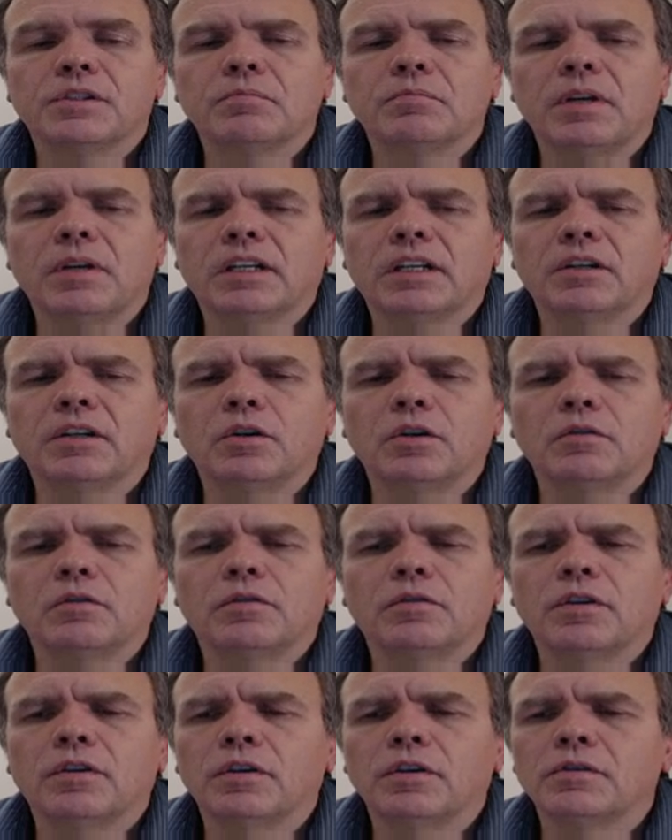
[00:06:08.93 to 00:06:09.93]
Just making a note
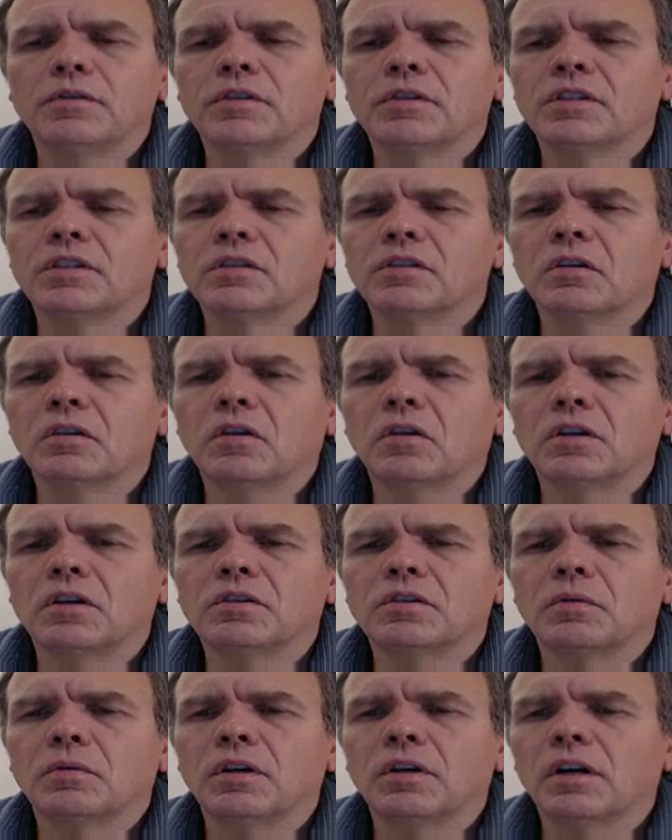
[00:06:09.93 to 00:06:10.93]
for those. That's
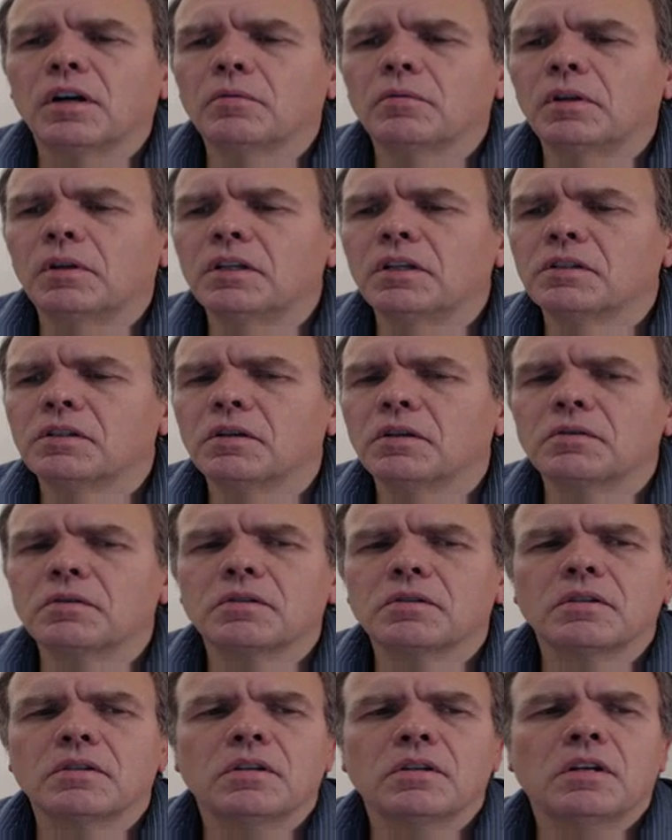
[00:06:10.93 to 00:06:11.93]
also in our release
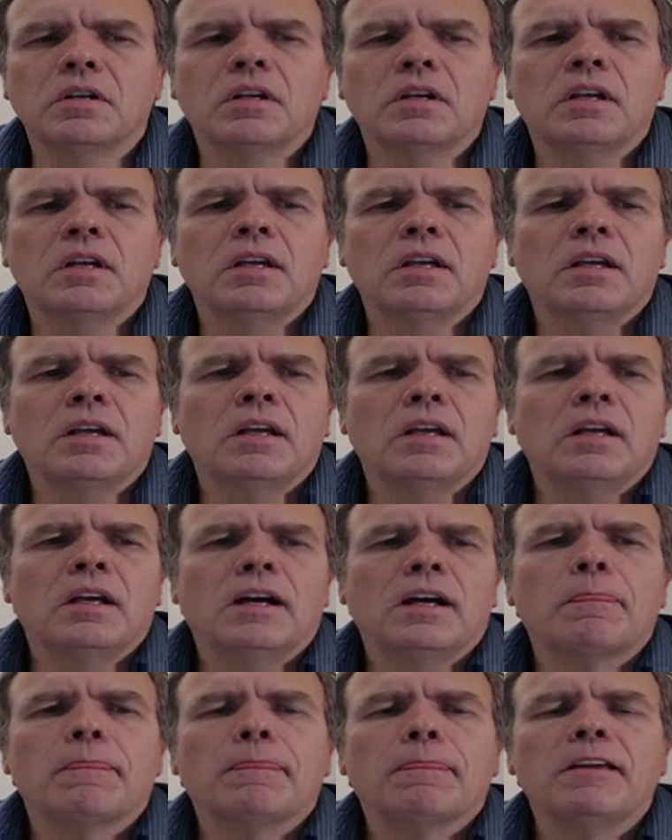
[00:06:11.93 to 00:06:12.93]
notes.
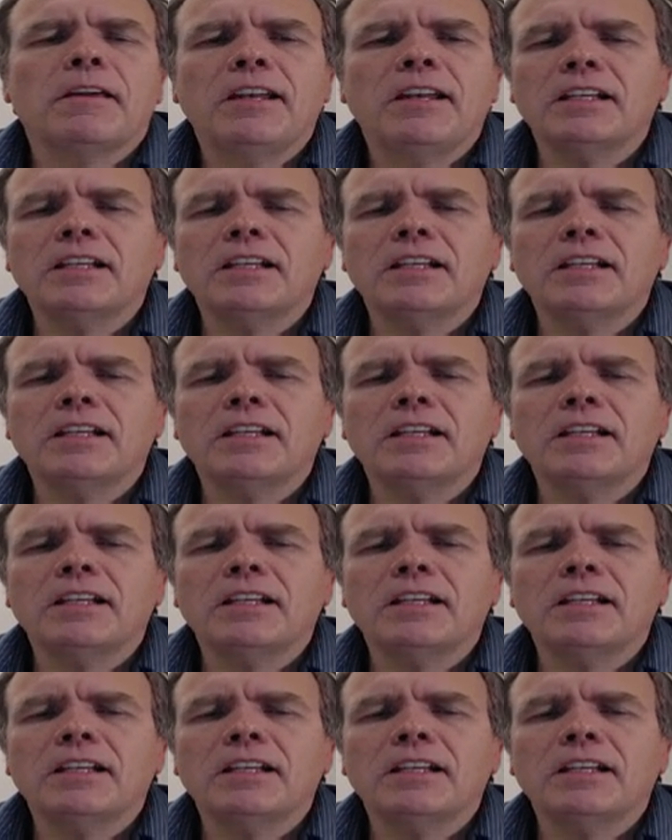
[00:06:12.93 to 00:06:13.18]
The